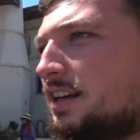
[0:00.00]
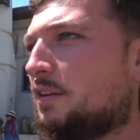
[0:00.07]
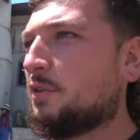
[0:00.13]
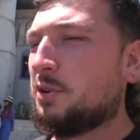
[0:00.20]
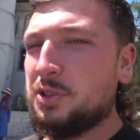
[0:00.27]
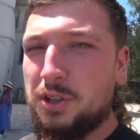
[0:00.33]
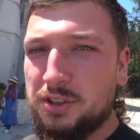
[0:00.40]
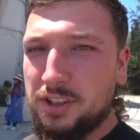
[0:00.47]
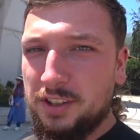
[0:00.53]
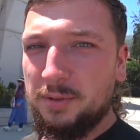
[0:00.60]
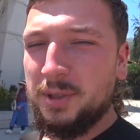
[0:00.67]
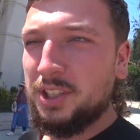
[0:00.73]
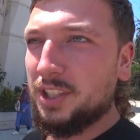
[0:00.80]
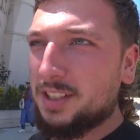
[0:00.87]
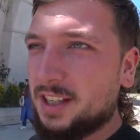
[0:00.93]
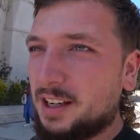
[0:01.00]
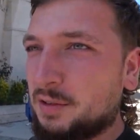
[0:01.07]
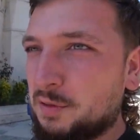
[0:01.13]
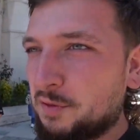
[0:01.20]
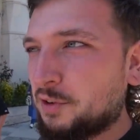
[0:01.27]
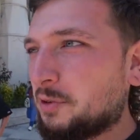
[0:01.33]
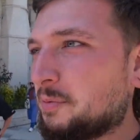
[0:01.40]
Everyone's also giving me shit out, I
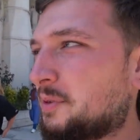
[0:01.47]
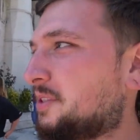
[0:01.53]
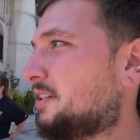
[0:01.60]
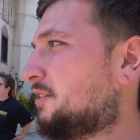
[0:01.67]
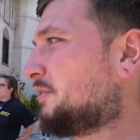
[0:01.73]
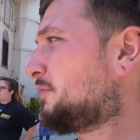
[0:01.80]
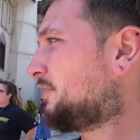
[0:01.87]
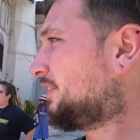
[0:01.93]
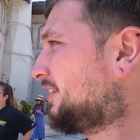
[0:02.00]
can film myself.